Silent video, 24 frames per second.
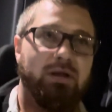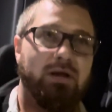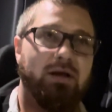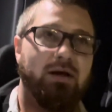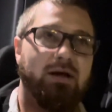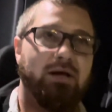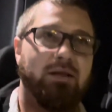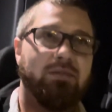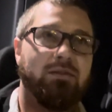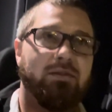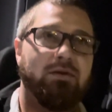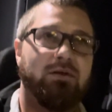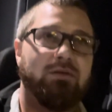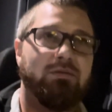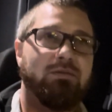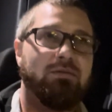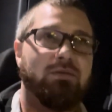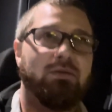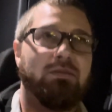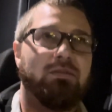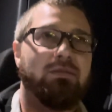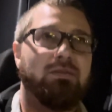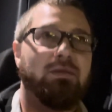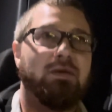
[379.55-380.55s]
Uh, the,
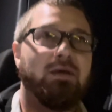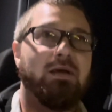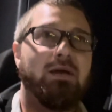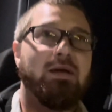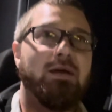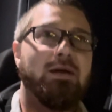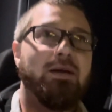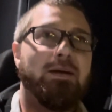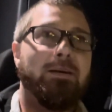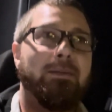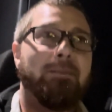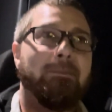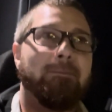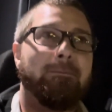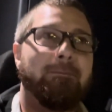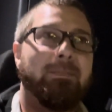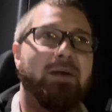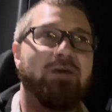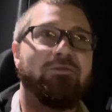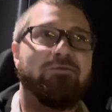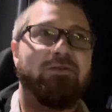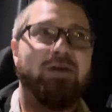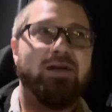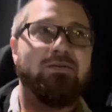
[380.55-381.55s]
the,
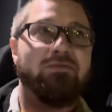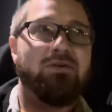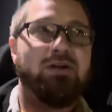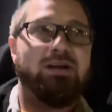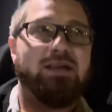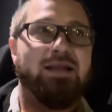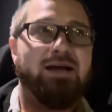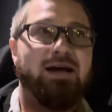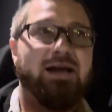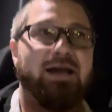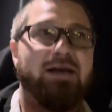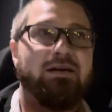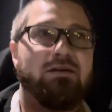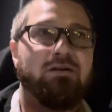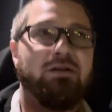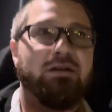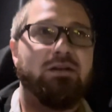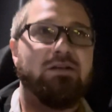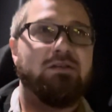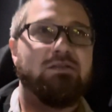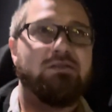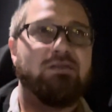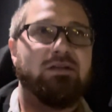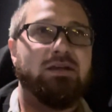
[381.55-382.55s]
my favorite diet,
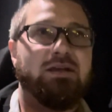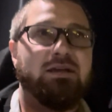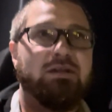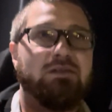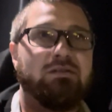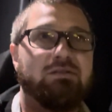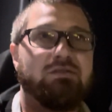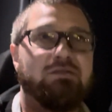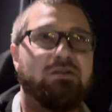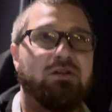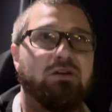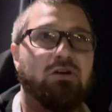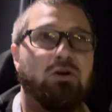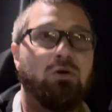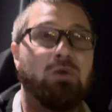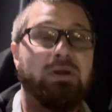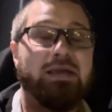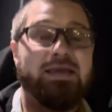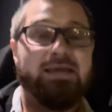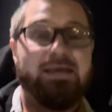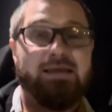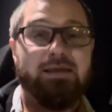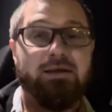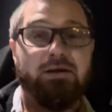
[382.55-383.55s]
honestly, is to go
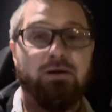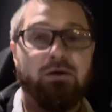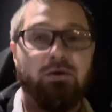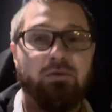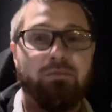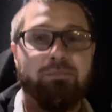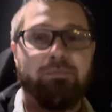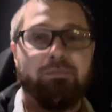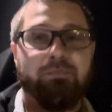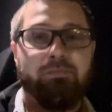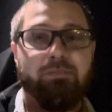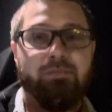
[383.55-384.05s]
keto